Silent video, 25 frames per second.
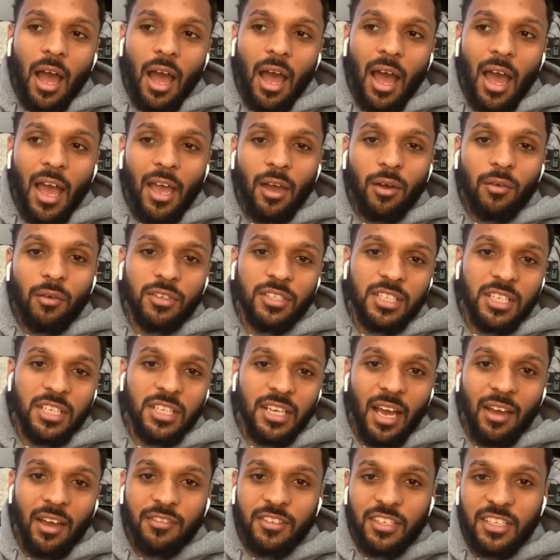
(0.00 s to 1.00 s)
I obviously
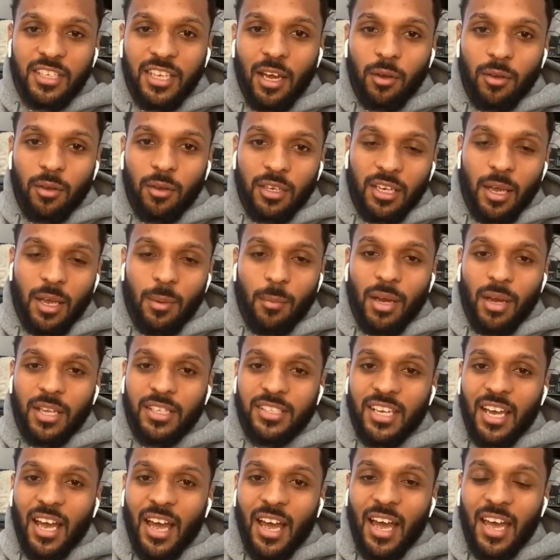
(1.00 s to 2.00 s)
have to calculate my
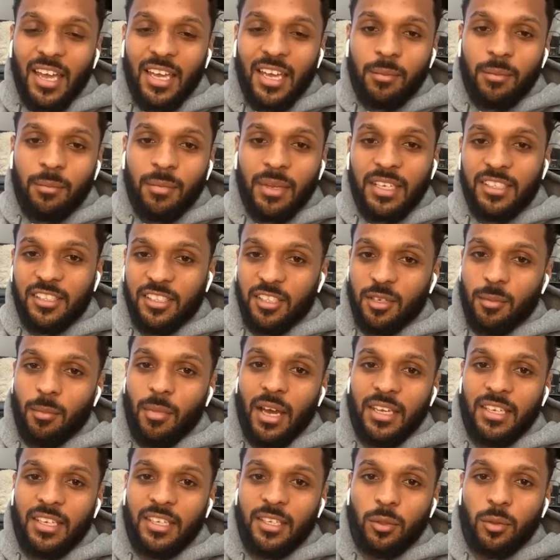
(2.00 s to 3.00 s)
time into
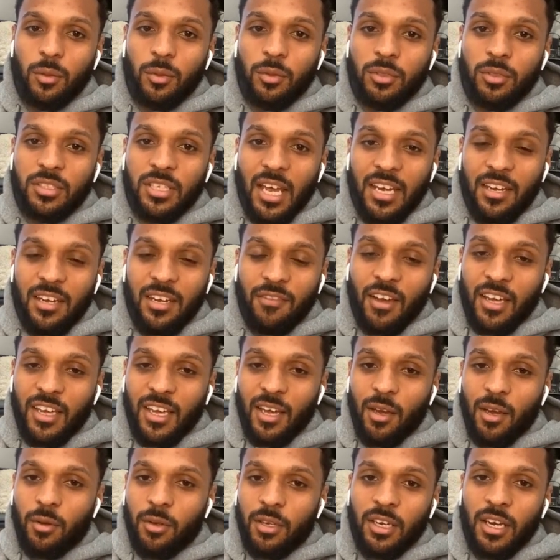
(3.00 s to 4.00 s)
my yields. And if I
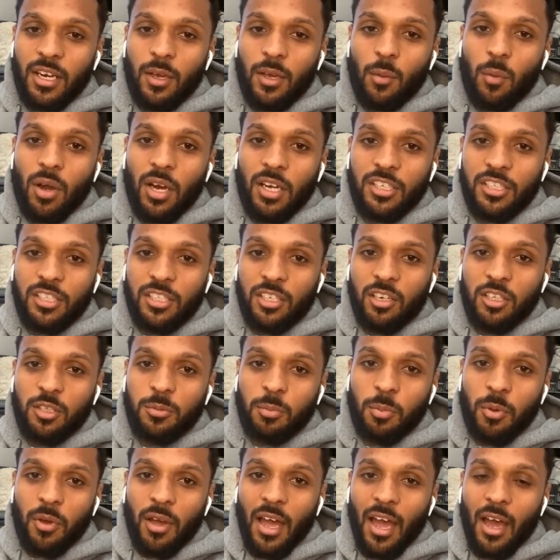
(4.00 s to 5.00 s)
calculate what I charge
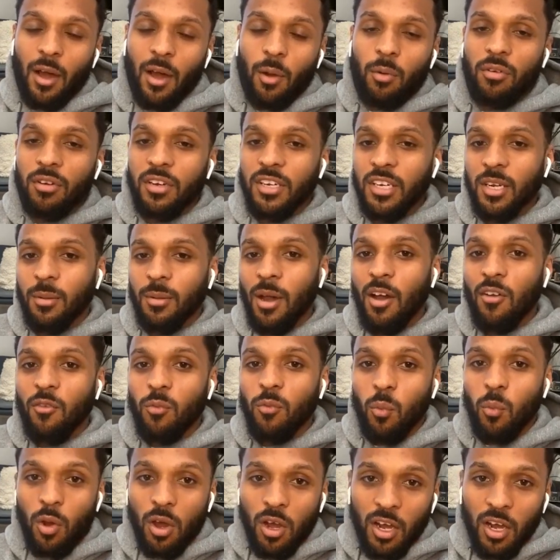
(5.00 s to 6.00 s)
per hour and the amount
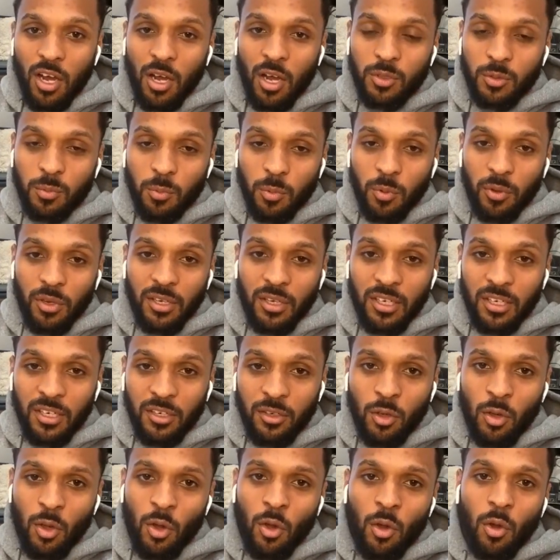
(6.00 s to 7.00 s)
of work I was putting
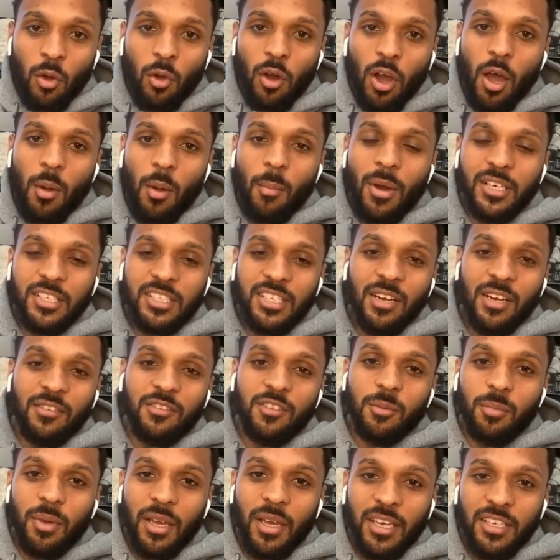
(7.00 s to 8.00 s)
in, or how much I have
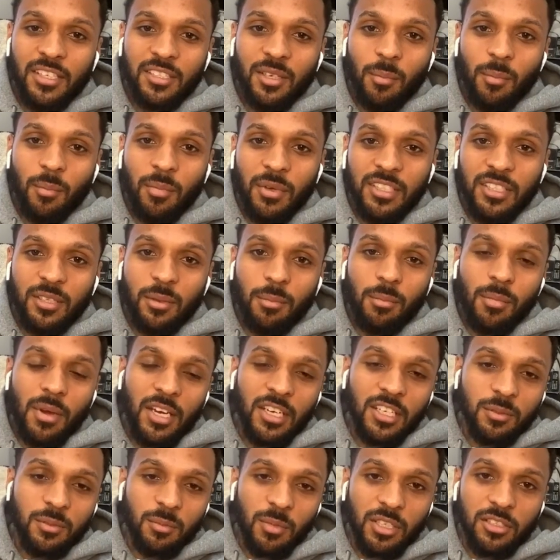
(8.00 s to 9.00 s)
to pay somebody to
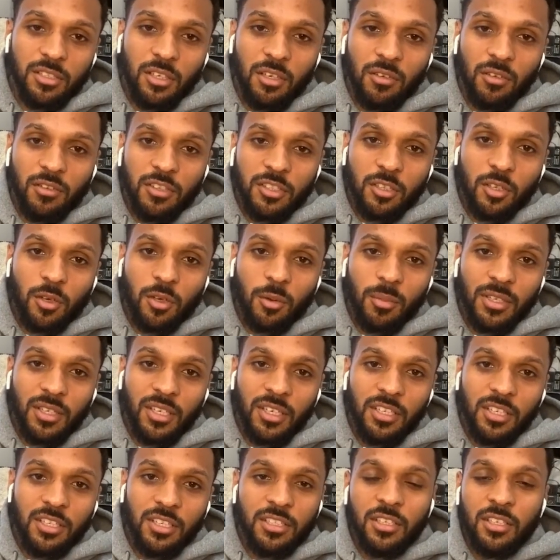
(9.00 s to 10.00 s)
manage my service
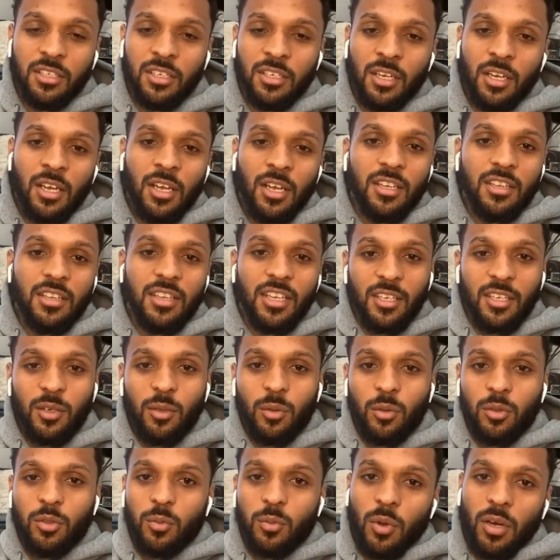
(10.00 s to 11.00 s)
accommodation, the
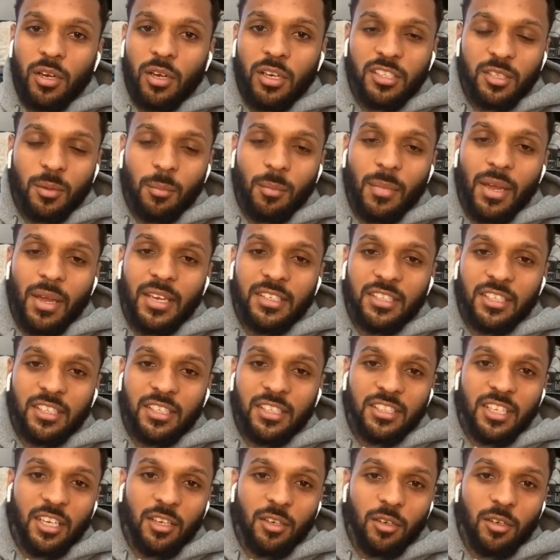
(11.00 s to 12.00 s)
yields weren't as amazing
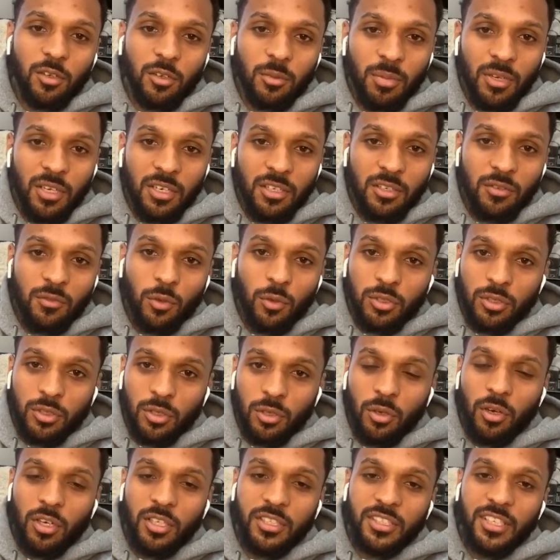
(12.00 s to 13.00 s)
as they could be. And you've also
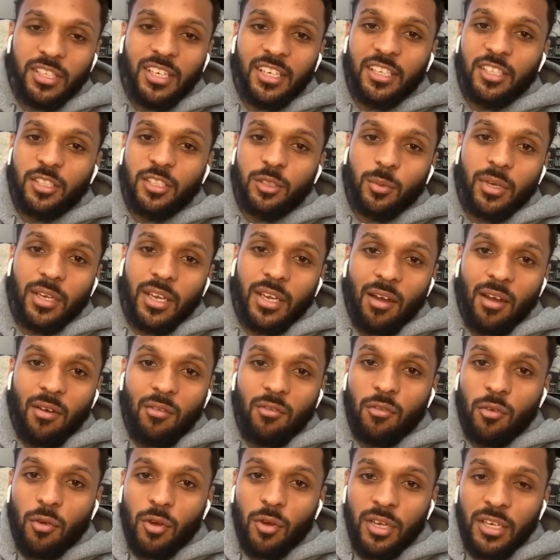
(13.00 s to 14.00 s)
got to take into
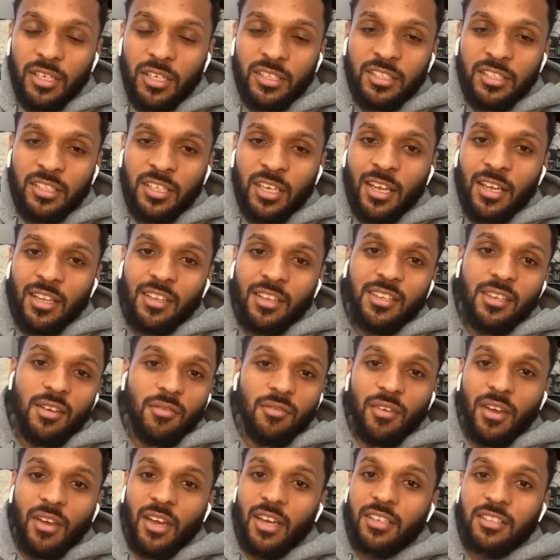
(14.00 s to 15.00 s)
account voids, the
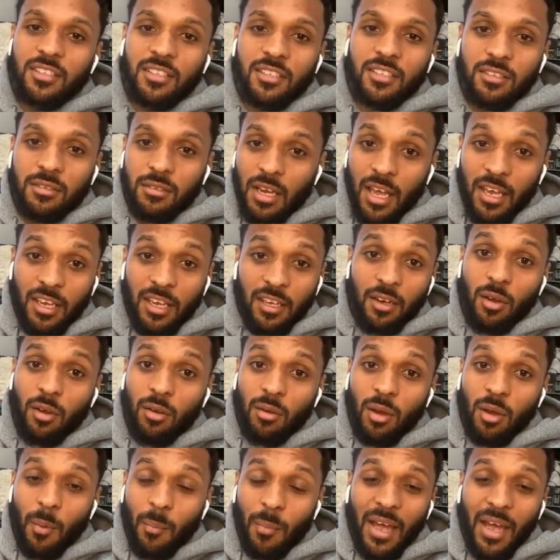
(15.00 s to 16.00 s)
effects like,
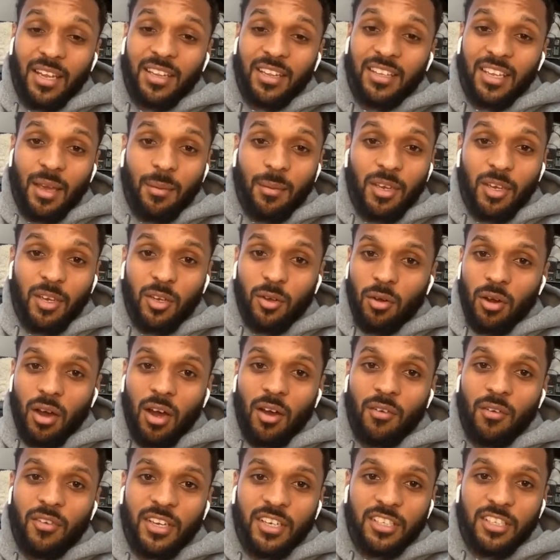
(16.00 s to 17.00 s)
a pandemic or
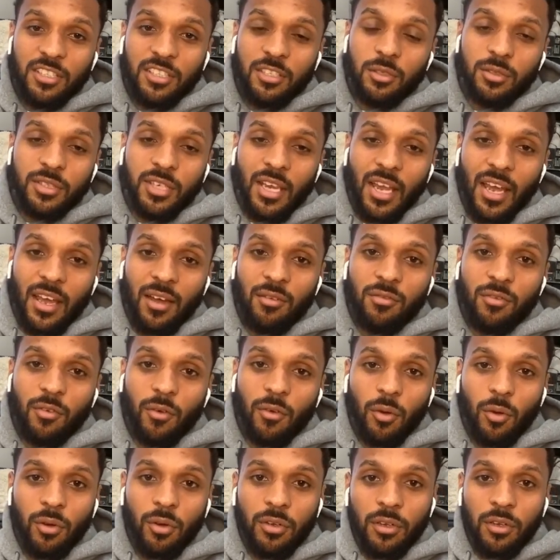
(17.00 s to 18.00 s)
other issues have
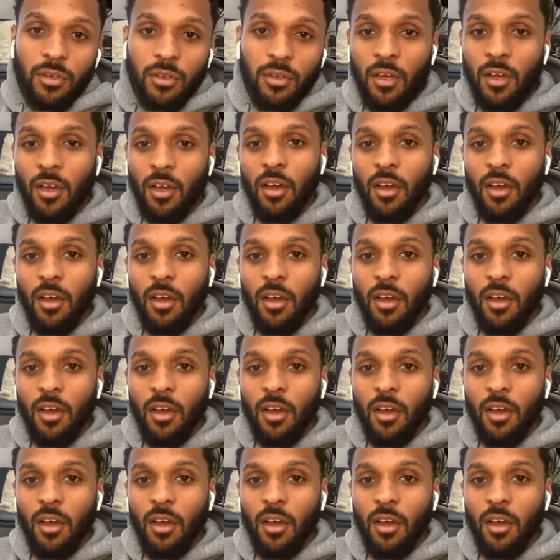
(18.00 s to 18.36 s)
on